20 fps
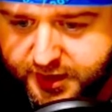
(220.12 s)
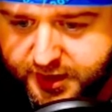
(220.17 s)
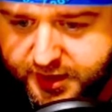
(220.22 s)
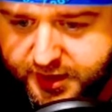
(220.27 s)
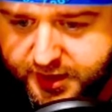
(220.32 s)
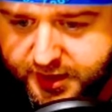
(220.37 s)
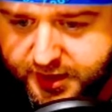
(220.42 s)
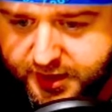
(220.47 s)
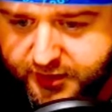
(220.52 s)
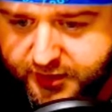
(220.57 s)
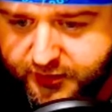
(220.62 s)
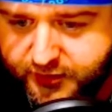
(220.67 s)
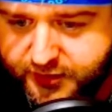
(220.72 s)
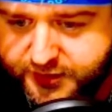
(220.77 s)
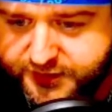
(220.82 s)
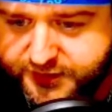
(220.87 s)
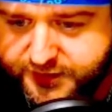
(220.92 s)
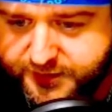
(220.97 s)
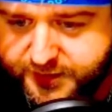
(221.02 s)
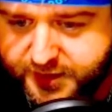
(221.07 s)
I want
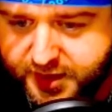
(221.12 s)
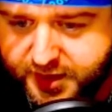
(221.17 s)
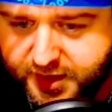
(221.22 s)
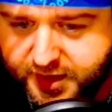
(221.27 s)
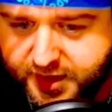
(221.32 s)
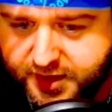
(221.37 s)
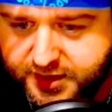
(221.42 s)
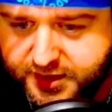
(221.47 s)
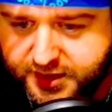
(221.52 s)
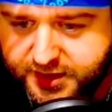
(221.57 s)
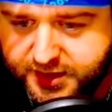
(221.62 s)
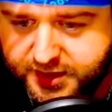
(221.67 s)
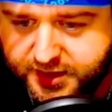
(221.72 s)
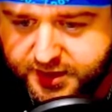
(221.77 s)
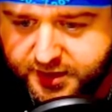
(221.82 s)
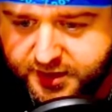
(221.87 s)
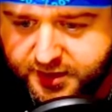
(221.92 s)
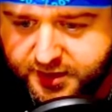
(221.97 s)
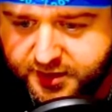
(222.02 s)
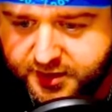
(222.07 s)
some honey.
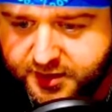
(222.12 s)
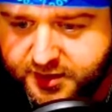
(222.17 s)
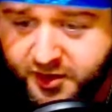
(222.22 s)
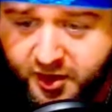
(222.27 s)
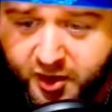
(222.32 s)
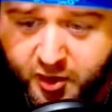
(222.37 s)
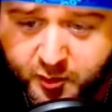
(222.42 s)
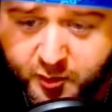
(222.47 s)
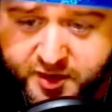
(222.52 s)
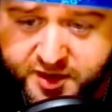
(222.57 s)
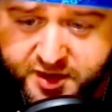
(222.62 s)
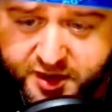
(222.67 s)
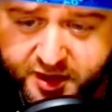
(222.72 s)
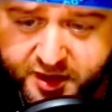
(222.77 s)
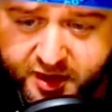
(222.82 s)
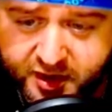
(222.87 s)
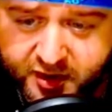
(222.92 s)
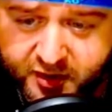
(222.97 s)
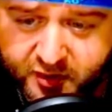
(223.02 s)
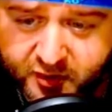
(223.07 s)
Comb in a
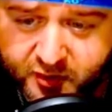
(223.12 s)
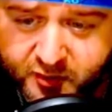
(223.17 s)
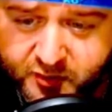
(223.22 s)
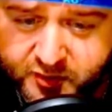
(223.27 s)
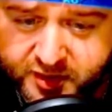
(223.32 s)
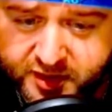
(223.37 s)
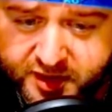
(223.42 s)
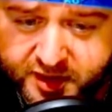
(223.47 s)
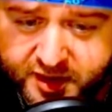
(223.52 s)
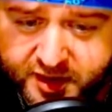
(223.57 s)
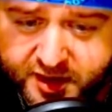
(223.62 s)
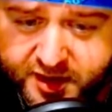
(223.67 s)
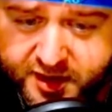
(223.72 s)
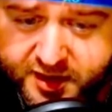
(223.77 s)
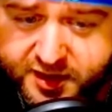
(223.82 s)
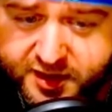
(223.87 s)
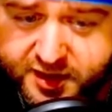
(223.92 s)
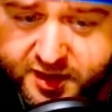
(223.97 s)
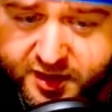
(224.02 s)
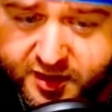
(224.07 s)
comb and a
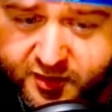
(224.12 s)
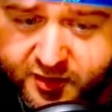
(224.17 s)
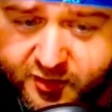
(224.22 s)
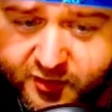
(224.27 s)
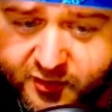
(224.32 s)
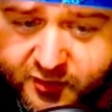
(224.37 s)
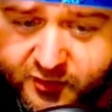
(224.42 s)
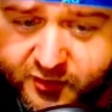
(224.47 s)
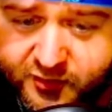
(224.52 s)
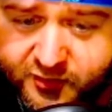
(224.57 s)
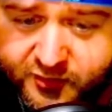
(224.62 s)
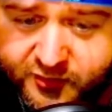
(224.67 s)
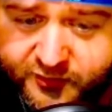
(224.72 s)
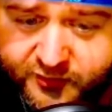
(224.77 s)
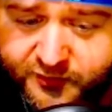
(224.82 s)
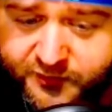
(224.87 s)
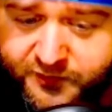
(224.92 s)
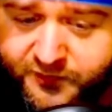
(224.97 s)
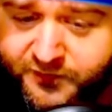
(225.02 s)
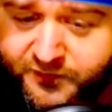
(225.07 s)

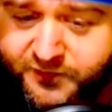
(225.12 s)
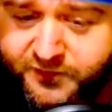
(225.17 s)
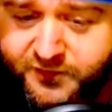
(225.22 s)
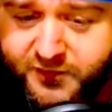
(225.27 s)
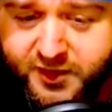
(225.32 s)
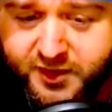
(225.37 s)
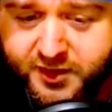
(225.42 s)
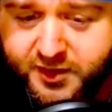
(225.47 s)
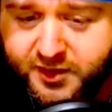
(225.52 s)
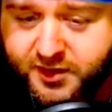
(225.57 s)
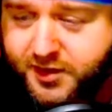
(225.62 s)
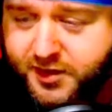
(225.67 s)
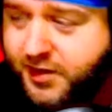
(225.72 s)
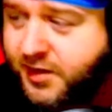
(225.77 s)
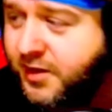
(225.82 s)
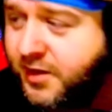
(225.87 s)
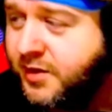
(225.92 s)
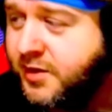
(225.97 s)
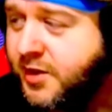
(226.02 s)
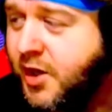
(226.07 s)

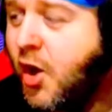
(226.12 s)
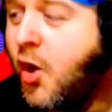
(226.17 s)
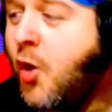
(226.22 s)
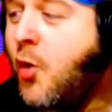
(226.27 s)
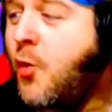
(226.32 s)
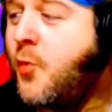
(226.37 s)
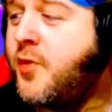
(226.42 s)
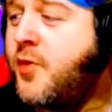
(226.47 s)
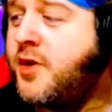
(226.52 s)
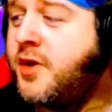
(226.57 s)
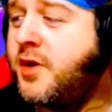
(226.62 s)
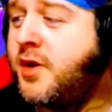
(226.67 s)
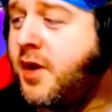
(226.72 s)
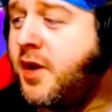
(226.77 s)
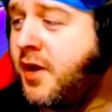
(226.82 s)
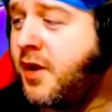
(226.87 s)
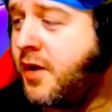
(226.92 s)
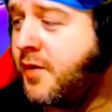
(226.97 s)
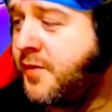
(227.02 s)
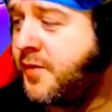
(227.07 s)
honeycomb. Comb in a
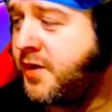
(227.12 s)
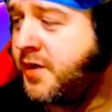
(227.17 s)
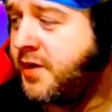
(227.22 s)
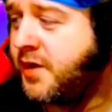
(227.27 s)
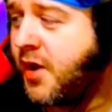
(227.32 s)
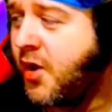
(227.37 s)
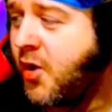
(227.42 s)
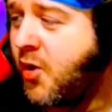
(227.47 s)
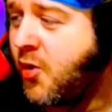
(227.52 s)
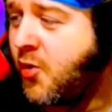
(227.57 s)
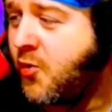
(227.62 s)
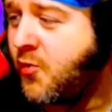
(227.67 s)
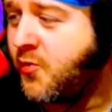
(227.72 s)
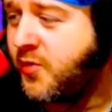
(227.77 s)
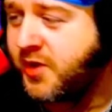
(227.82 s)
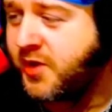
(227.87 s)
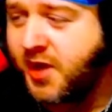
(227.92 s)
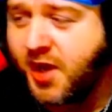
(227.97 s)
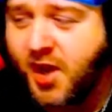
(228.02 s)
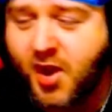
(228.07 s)
comb and comb,
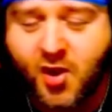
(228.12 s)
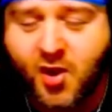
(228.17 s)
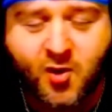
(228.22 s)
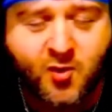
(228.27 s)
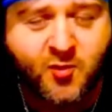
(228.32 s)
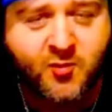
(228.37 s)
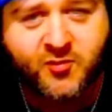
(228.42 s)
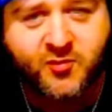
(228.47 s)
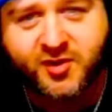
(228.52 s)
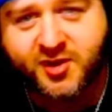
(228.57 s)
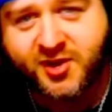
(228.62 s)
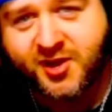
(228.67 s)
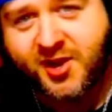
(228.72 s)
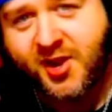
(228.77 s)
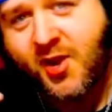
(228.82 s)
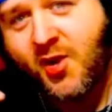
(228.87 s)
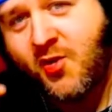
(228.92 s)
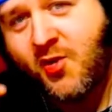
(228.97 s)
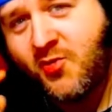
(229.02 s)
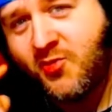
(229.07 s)
comb and
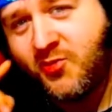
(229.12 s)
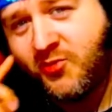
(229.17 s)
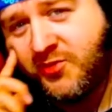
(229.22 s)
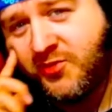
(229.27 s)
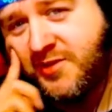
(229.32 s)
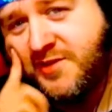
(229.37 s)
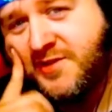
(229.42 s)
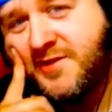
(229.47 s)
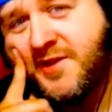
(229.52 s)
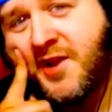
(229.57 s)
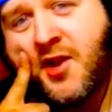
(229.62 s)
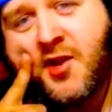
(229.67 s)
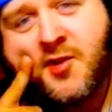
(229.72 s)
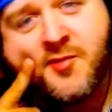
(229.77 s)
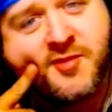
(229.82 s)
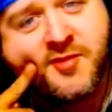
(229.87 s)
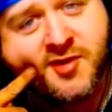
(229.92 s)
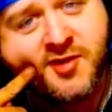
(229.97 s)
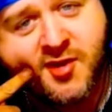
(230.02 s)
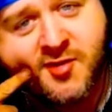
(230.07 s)
comb, comb
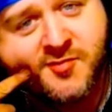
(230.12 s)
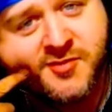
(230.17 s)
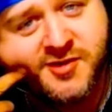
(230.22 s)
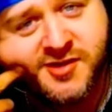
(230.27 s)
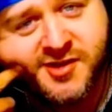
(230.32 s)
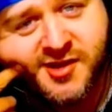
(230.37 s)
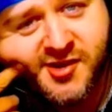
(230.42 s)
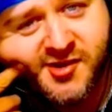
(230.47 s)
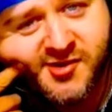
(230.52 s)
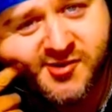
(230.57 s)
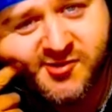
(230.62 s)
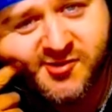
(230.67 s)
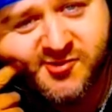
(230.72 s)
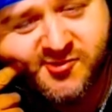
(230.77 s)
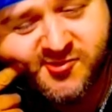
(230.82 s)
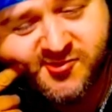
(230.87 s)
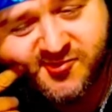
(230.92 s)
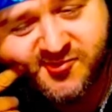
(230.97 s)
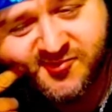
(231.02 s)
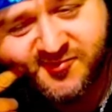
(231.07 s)
and
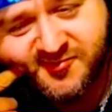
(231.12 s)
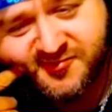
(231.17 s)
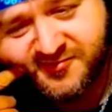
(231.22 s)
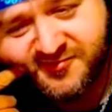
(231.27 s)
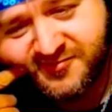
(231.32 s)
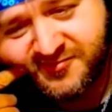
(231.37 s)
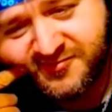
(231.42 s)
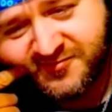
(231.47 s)
comb.